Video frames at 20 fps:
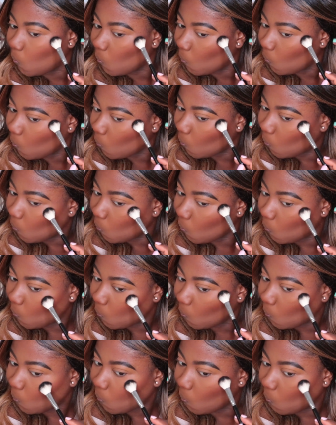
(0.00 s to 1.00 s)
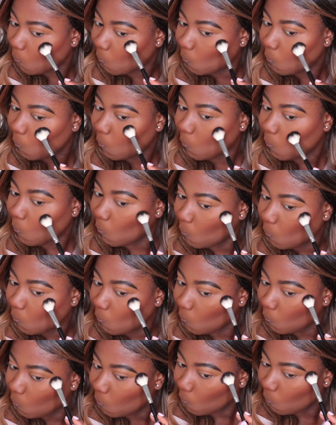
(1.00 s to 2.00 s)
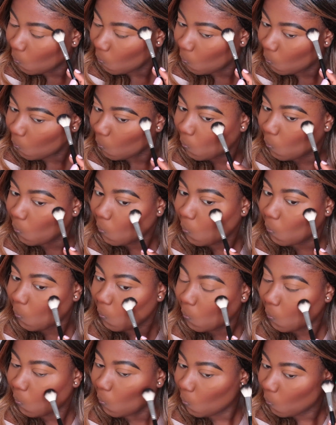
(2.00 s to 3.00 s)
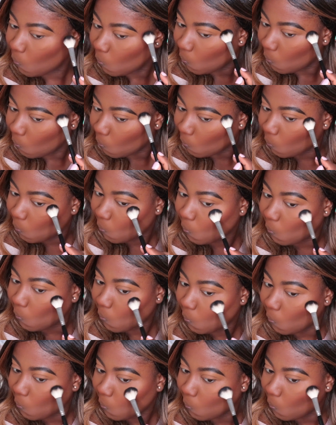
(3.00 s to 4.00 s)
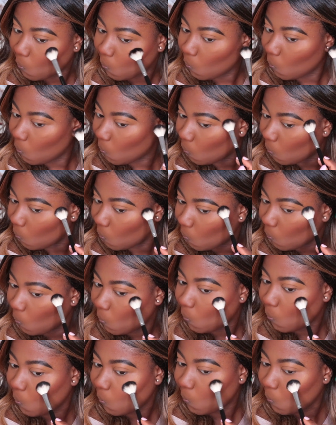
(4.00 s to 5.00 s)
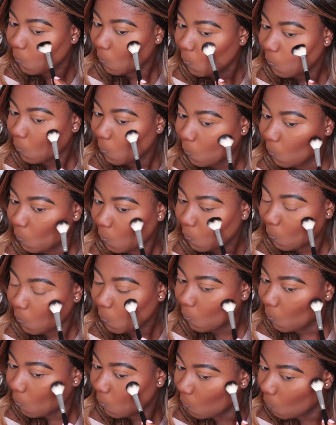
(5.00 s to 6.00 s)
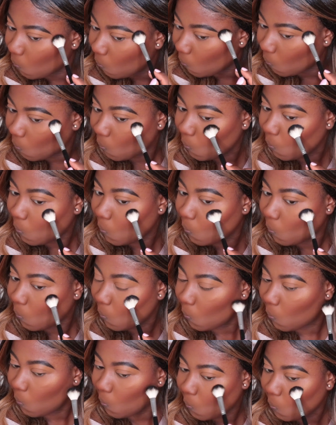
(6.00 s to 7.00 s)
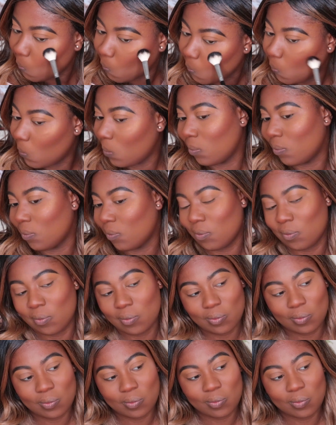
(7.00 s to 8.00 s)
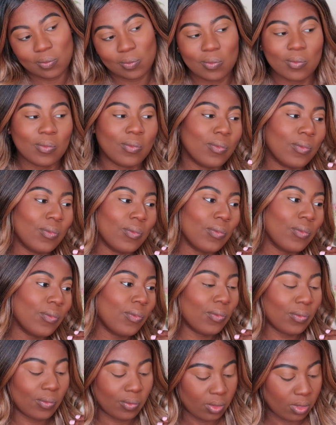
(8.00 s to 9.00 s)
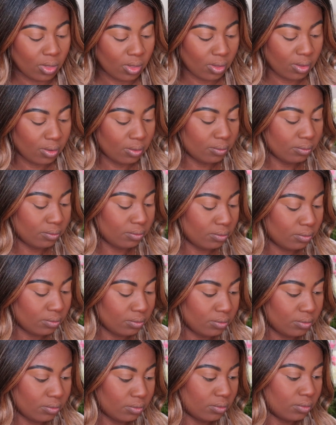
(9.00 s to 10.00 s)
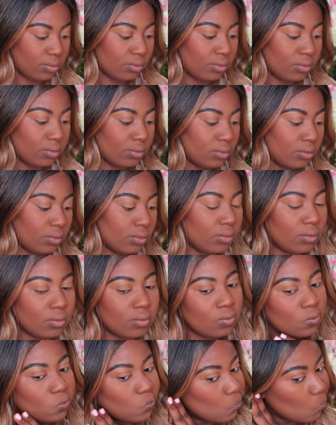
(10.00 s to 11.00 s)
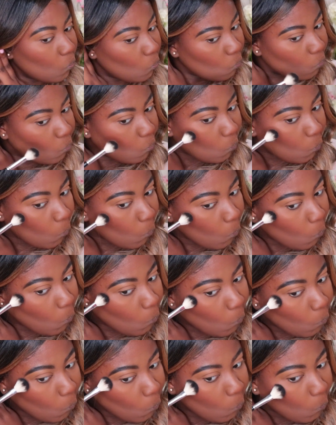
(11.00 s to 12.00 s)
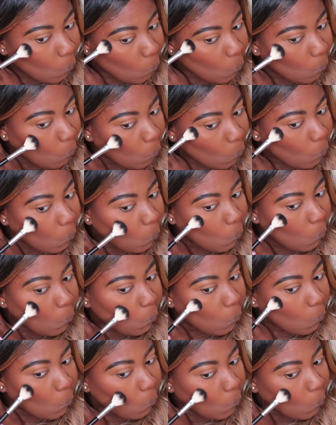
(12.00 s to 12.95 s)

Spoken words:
Beverly Hills A23 brush. This is the highlighter brush that I like to use, and I'm just going to highlight my cheekbones, nose, cupid bow, those